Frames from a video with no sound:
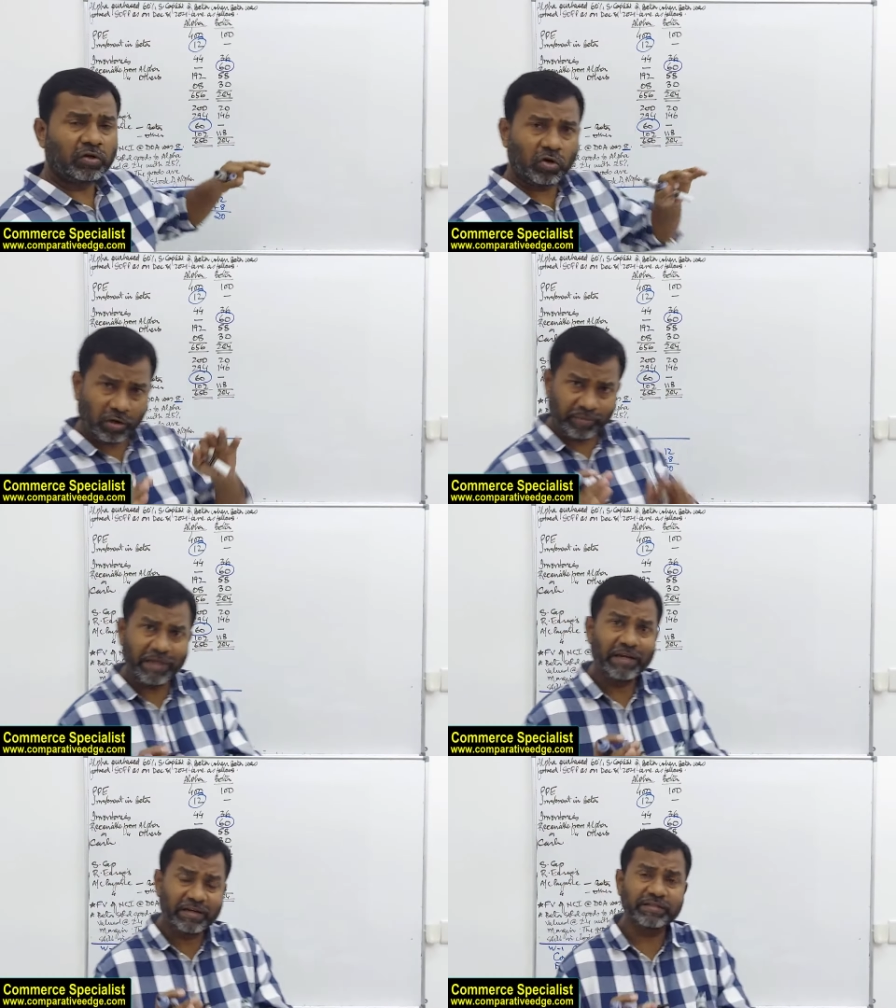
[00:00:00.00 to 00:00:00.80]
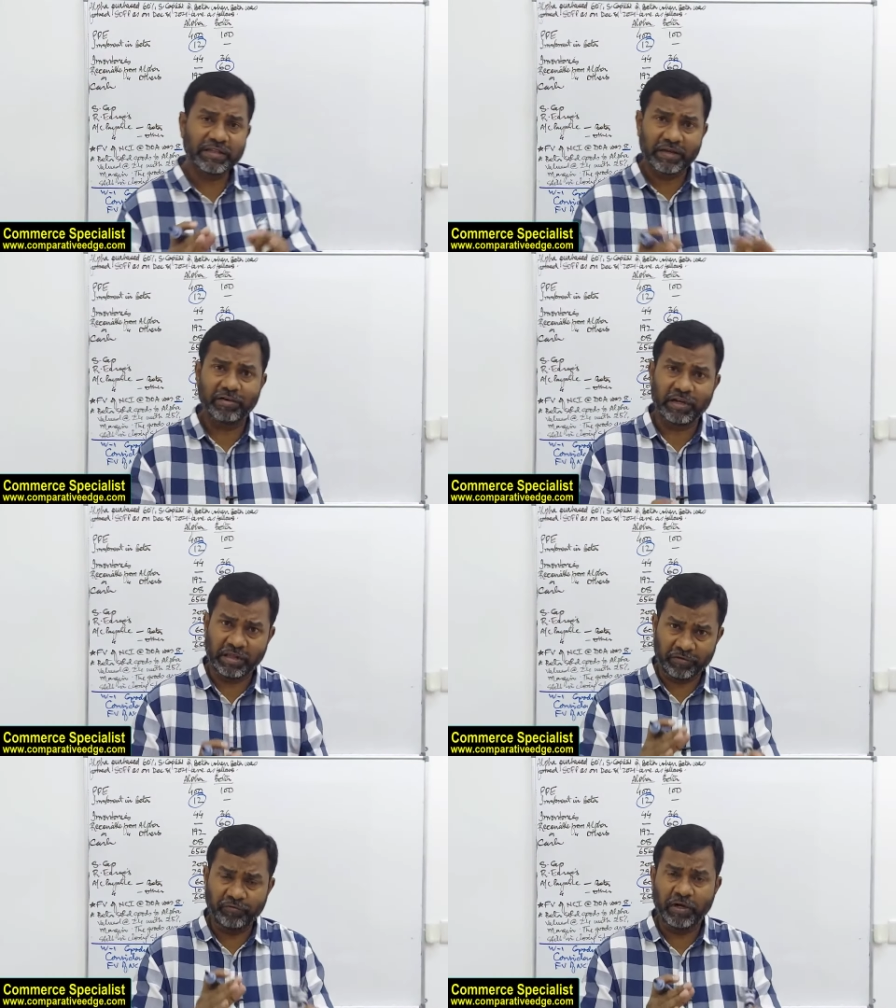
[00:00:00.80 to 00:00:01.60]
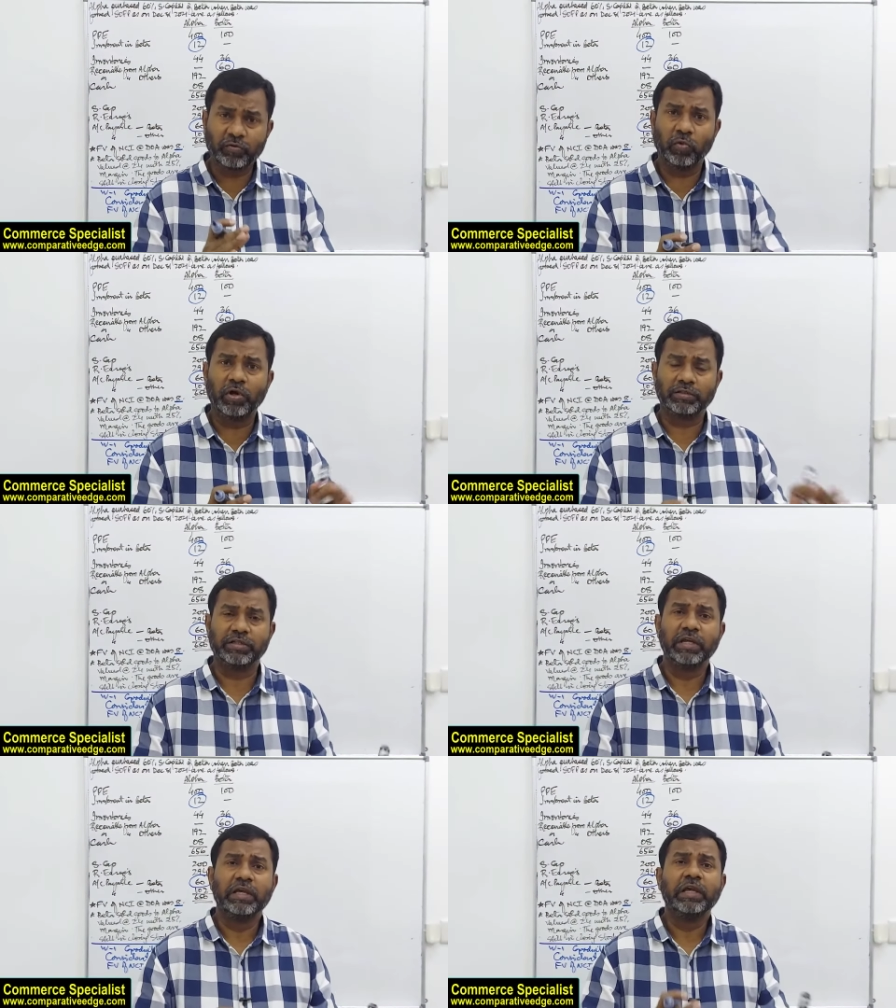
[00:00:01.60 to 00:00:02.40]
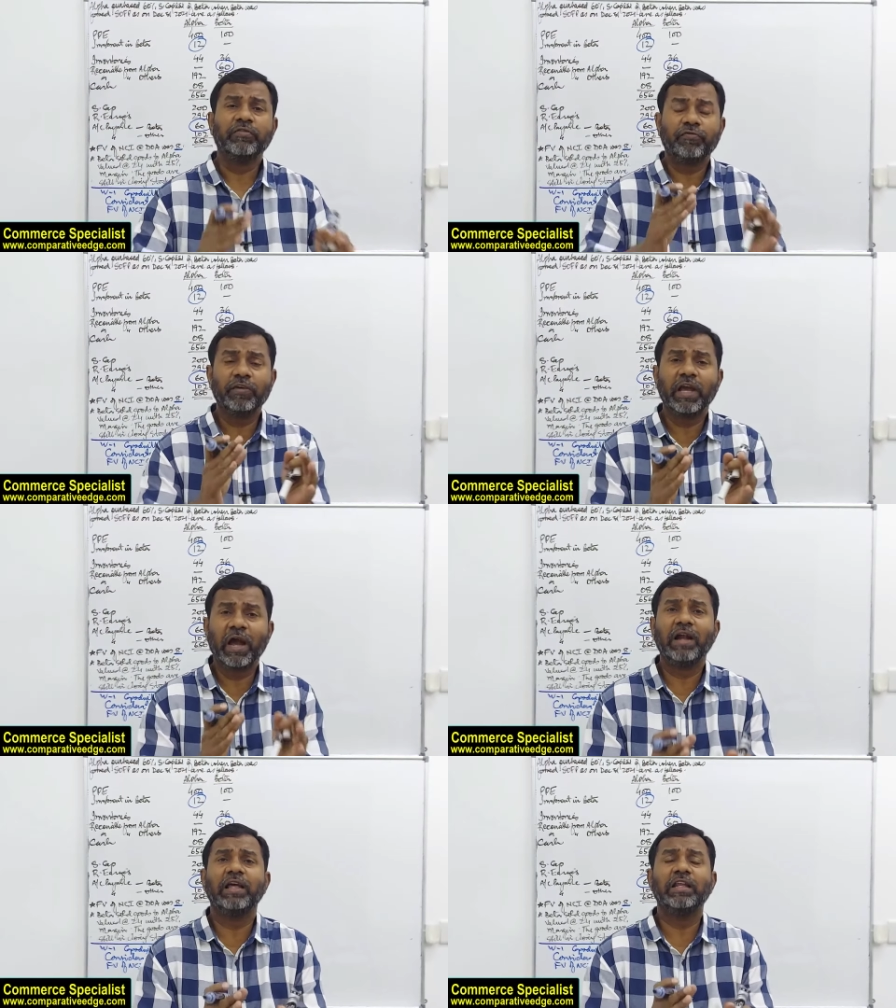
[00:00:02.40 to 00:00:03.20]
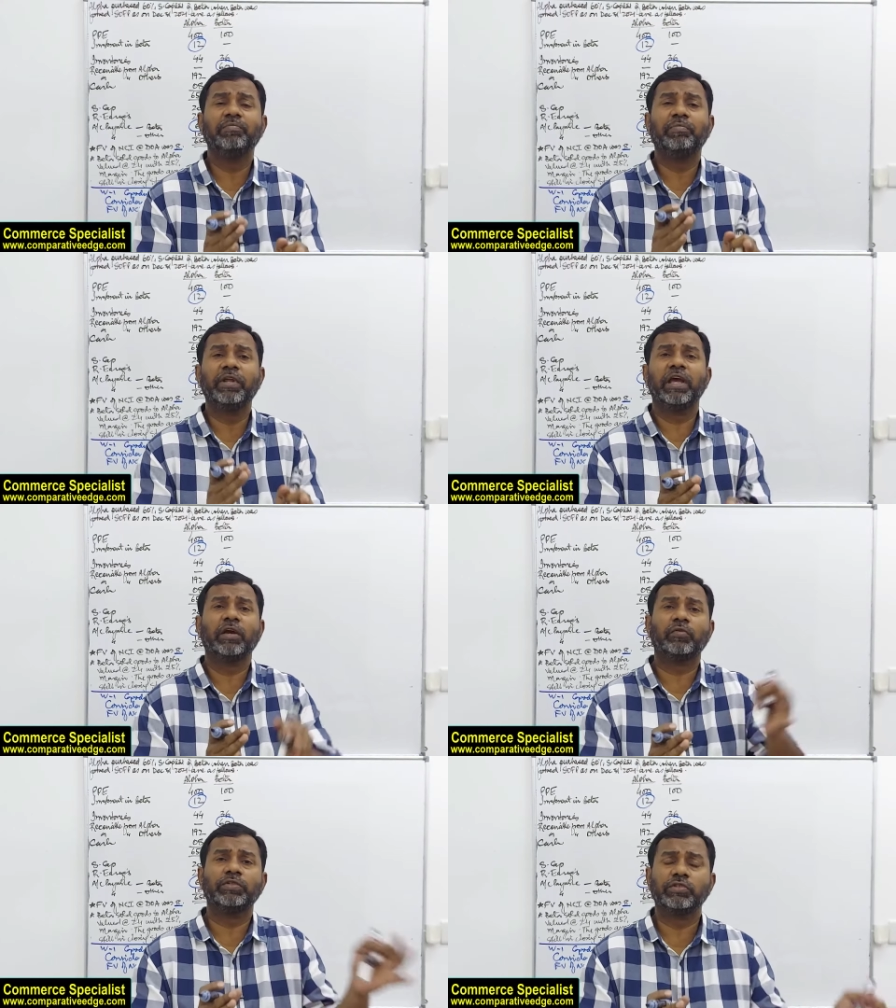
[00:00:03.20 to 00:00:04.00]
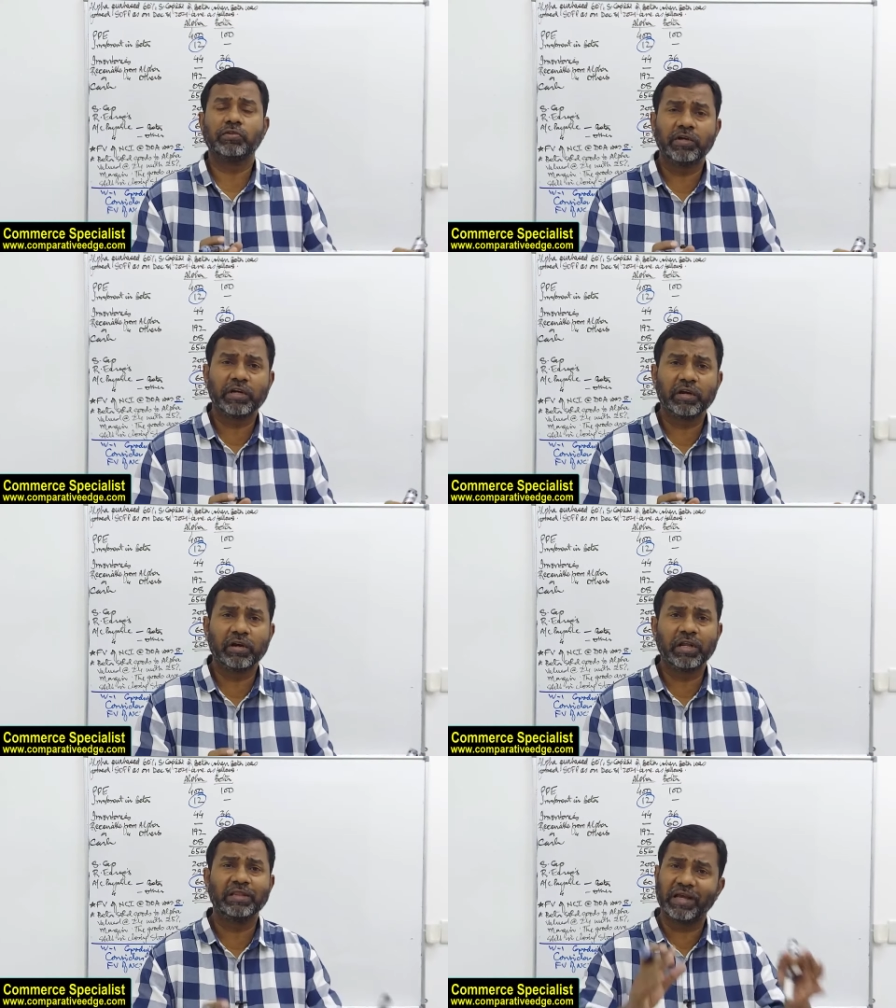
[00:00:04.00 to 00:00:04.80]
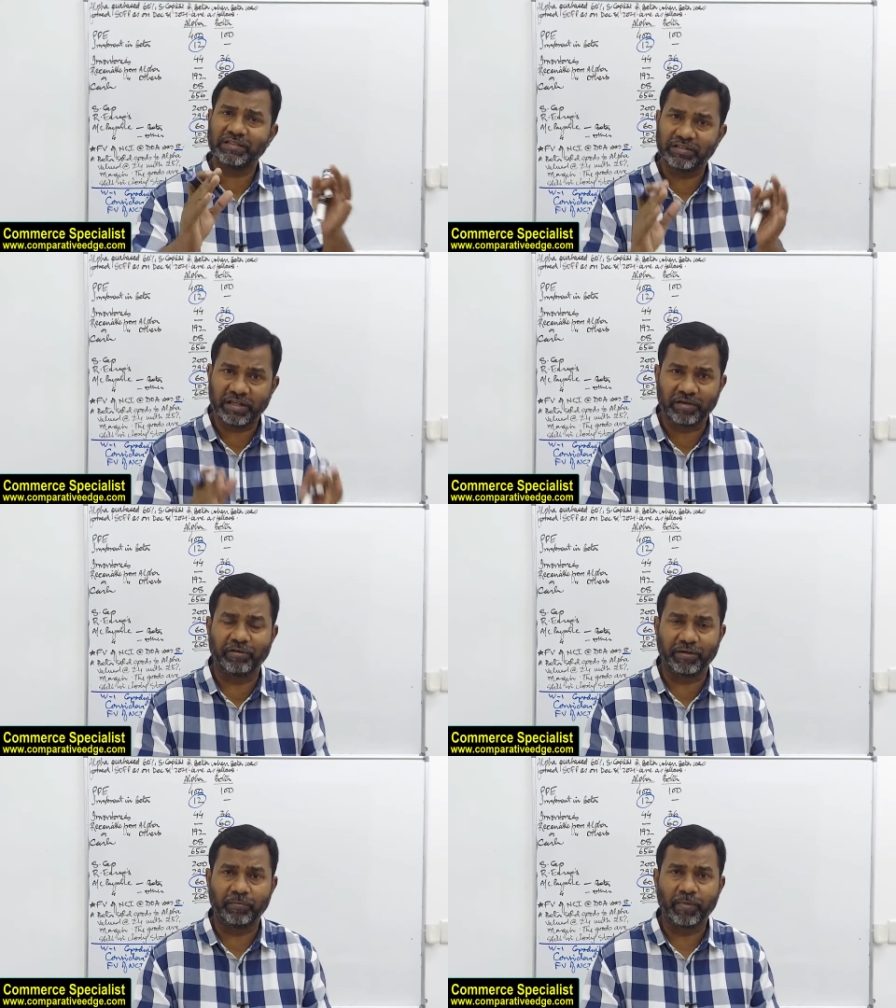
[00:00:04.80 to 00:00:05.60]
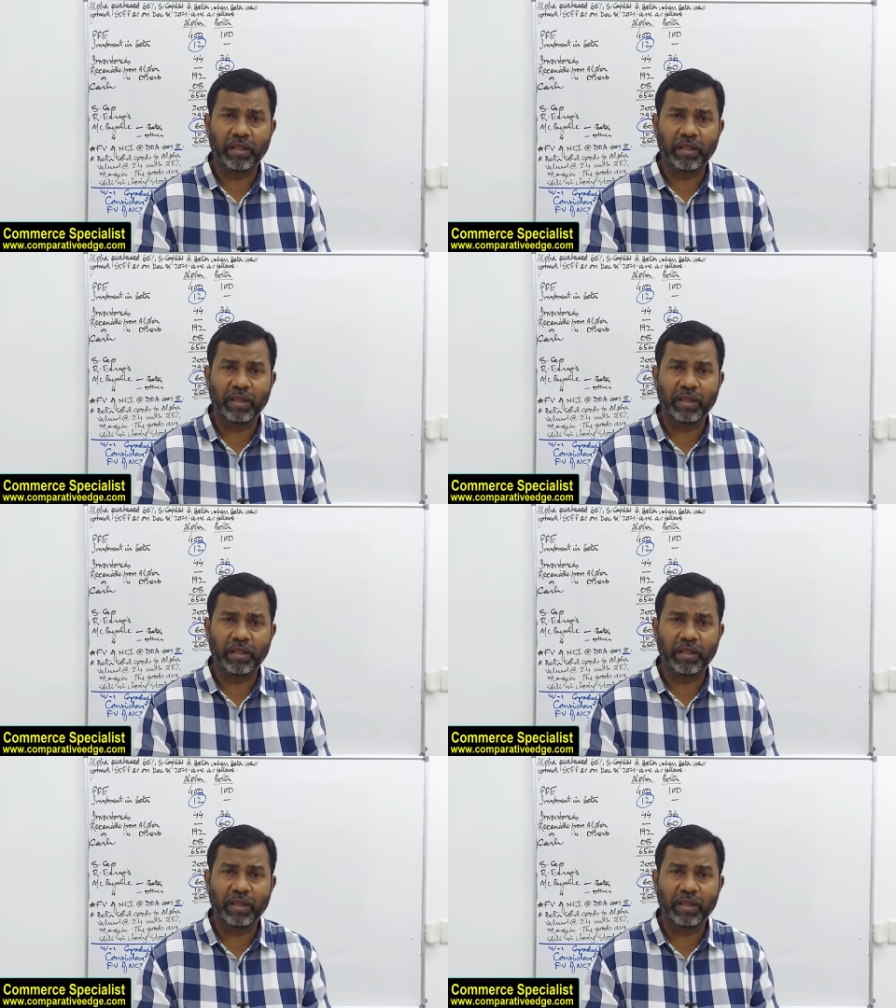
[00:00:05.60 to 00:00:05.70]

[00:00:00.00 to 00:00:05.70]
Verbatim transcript: Normally it is given if it was if we had any pre-acquisition retained earning that's given